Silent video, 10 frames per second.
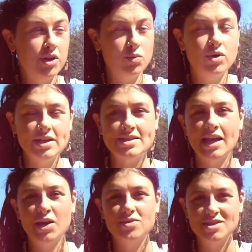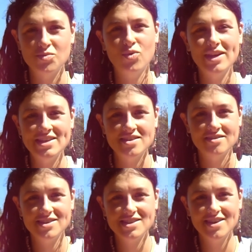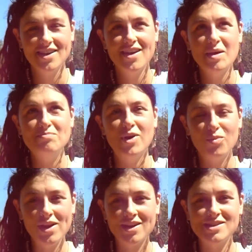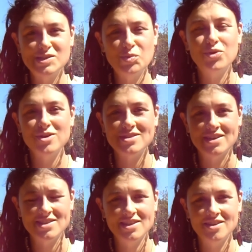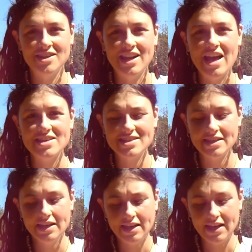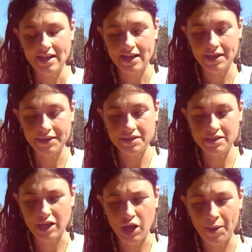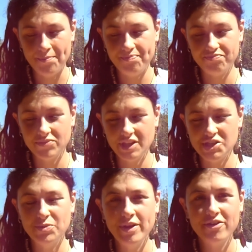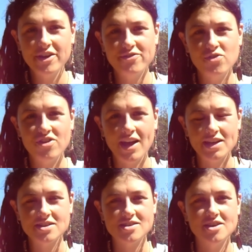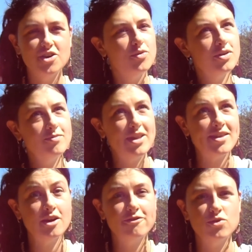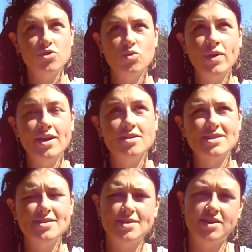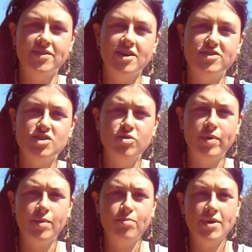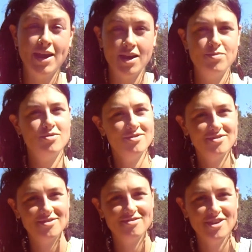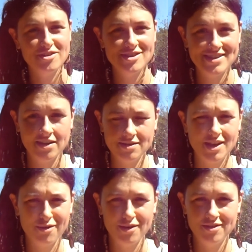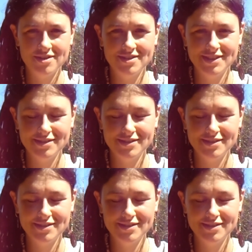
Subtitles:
what is ours and what isn't. But we can still process it nonetheless, and to be grateful for that and to be thankful that we are sensitive enough to be picking up on those things going on.